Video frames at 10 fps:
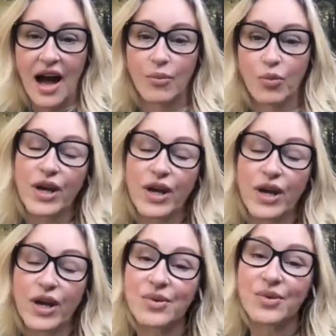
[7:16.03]
we
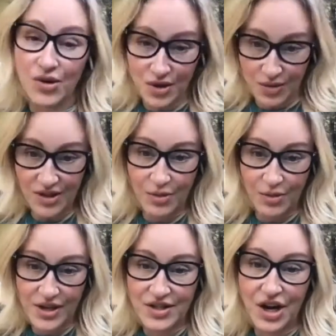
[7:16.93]
used to, when the girls were little, we
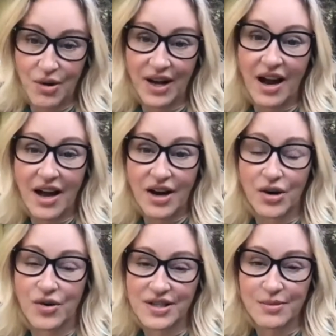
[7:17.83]
used to go and cut our
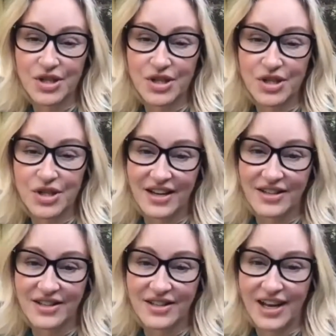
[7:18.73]
Christmas trees down
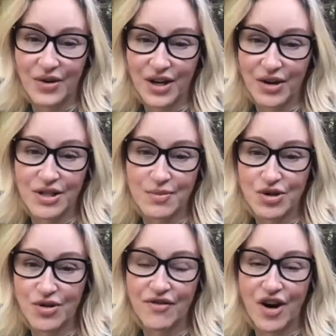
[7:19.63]
together at a Christmas
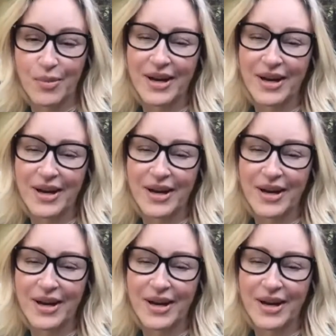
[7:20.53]
tree farm.